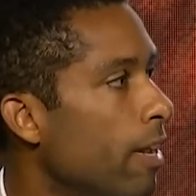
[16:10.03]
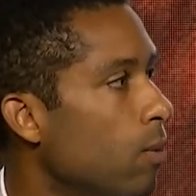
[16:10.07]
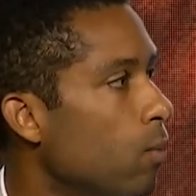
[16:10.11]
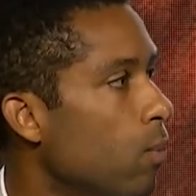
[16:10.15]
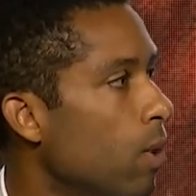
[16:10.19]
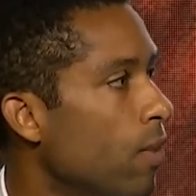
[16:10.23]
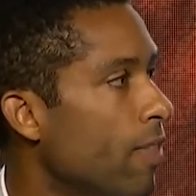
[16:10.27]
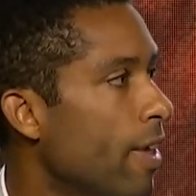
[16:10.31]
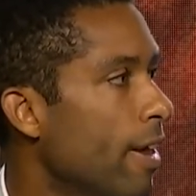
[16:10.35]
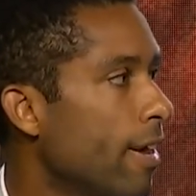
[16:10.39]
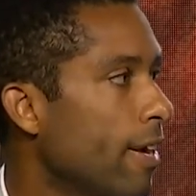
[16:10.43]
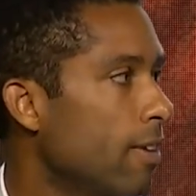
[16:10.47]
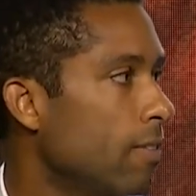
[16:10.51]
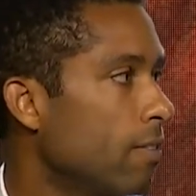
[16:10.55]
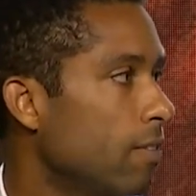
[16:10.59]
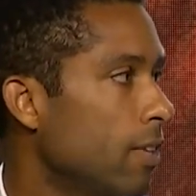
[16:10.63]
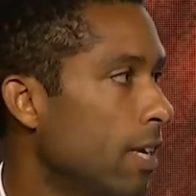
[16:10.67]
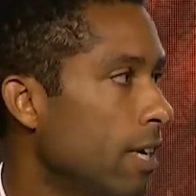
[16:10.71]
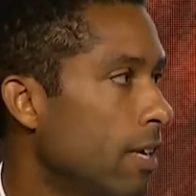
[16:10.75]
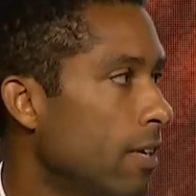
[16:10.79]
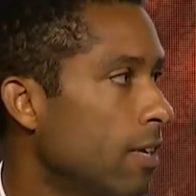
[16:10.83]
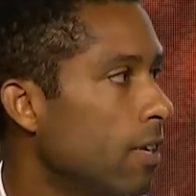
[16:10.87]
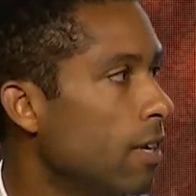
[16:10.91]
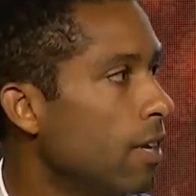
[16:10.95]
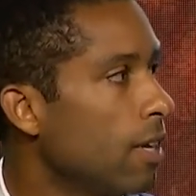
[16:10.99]
And what that can
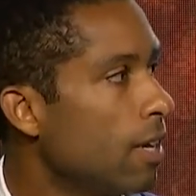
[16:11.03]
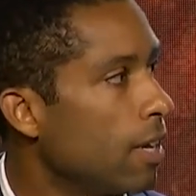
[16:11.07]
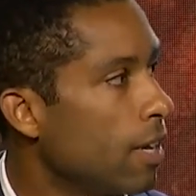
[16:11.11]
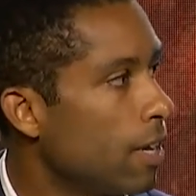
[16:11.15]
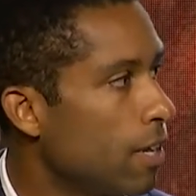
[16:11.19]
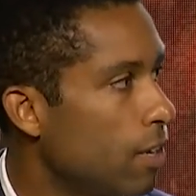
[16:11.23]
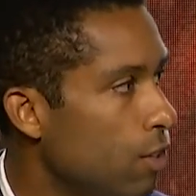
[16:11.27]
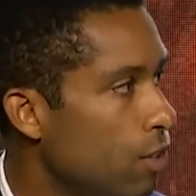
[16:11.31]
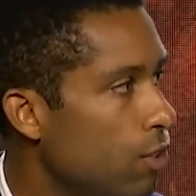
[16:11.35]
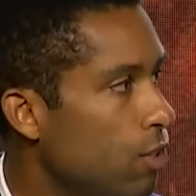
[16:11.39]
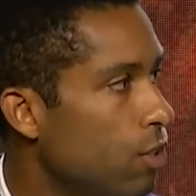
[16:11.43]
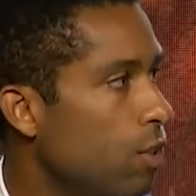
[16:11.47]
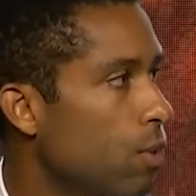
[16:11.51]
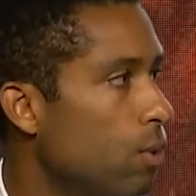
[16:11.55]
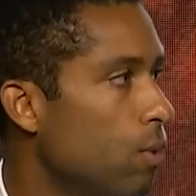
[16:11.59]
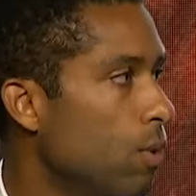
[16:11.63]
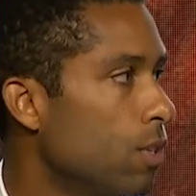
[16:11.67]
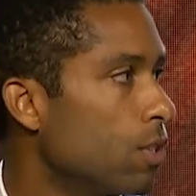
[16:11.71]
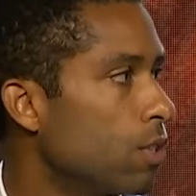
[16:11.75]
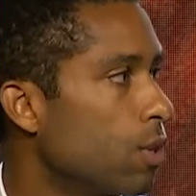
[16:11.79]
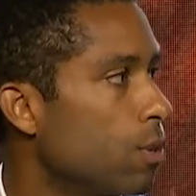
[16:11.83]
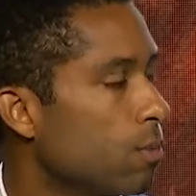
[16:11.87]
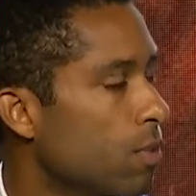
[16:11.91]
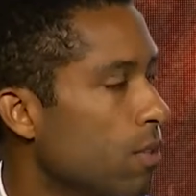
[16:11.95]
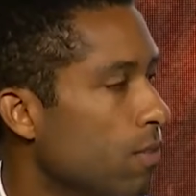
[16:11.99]
lead into in
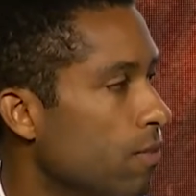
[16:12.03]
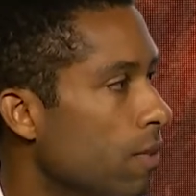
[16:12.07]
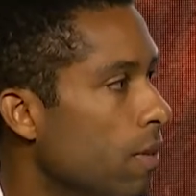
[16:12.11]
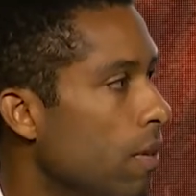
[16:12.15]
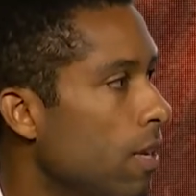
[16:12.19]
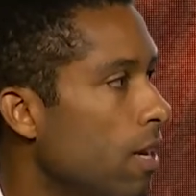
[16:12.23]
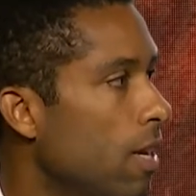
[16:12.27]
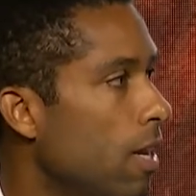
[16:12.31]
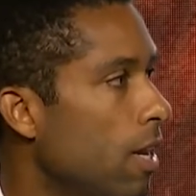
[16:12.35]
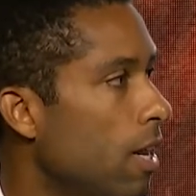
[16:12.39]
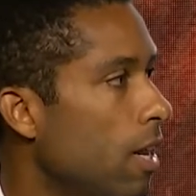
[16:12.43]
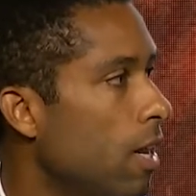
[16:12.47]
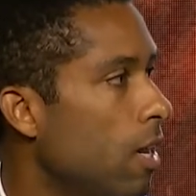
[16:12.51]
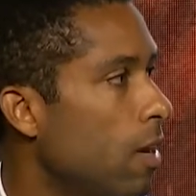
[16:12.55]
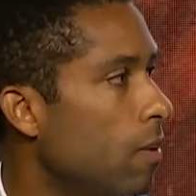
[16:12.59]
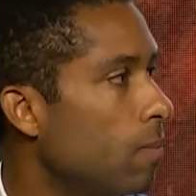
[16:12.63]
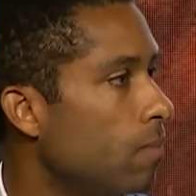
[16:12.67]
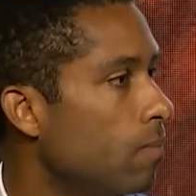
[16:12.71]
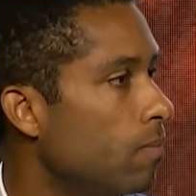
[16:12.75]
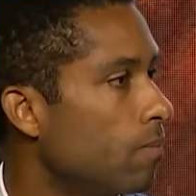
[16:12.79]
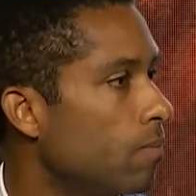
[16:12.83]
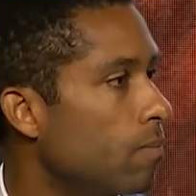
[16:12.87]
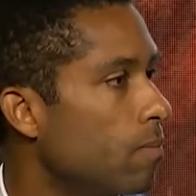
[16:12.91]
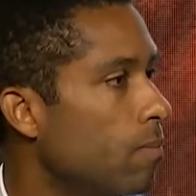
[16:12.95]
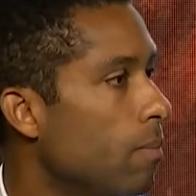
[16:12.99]
terms of
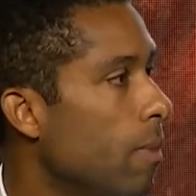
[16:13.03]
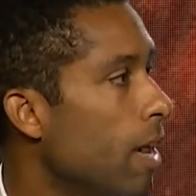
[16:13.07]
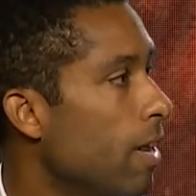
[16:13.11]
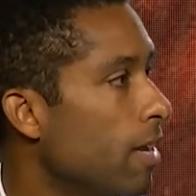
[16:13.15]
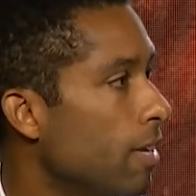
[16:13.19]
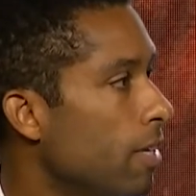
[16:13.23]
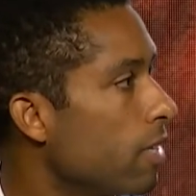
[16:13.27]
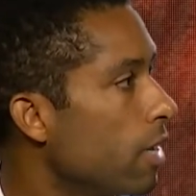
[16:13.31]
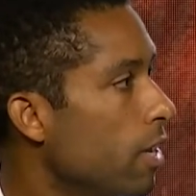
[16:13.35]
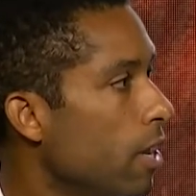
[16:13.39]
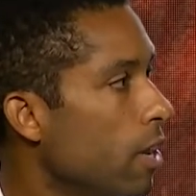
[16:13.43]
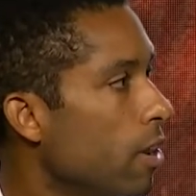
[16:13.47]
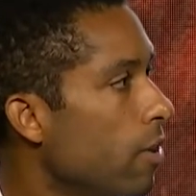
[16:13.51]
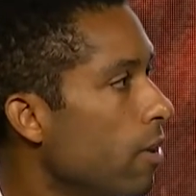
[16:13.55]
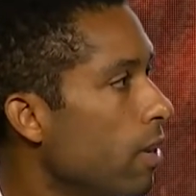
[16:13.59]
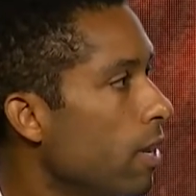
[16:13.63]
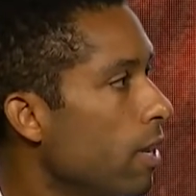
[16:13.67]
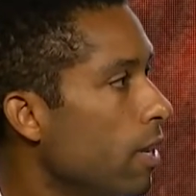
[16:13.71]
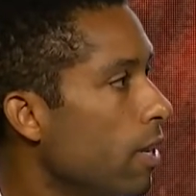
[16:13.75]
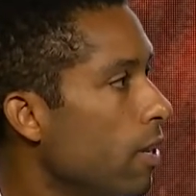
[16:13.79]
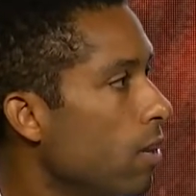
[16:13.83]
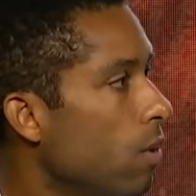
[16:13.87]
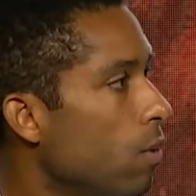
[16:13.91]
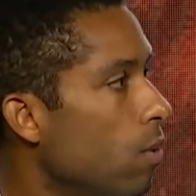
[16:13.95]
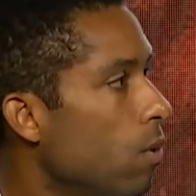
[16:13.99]

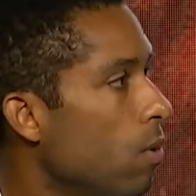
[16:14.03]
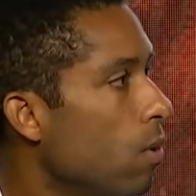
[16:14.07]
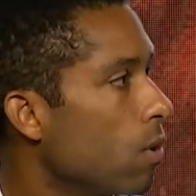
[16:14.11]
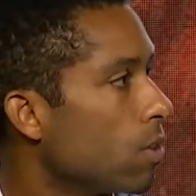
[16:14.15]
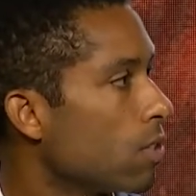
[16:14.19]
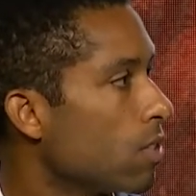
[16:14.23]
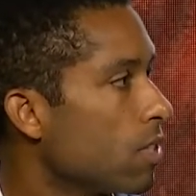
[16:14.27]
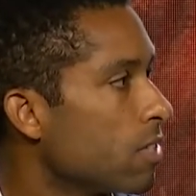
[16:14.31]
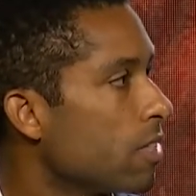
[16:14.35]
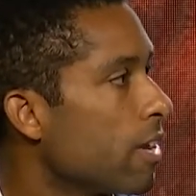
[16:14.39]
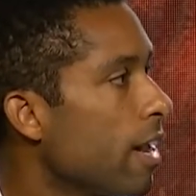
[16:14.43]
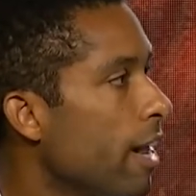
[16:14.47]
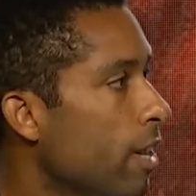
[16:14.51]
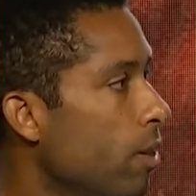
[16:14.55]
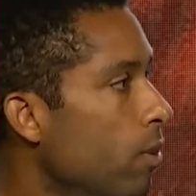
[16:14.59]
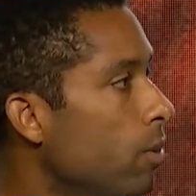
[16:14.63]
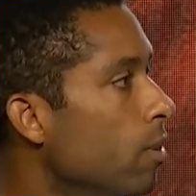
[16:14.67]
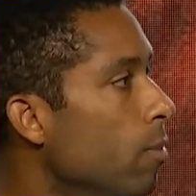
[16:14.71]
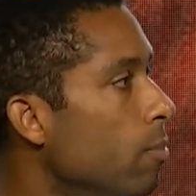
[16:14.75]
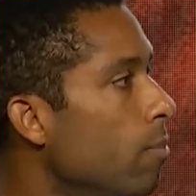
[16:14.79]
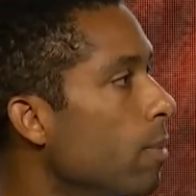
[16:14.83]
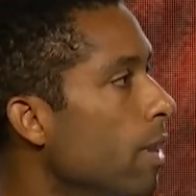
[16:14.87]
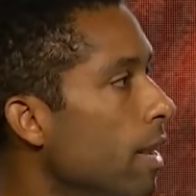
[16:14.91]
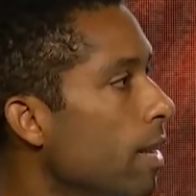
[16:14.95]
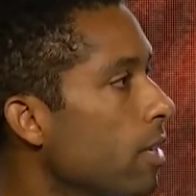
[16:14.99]
monetary or societal
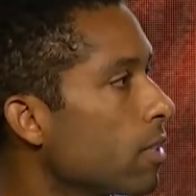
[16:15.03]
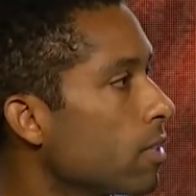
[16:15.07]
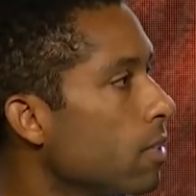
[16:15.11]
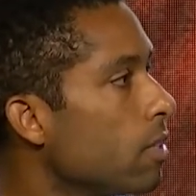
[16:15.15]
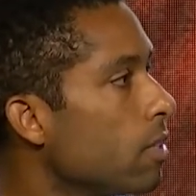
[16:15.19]
impact.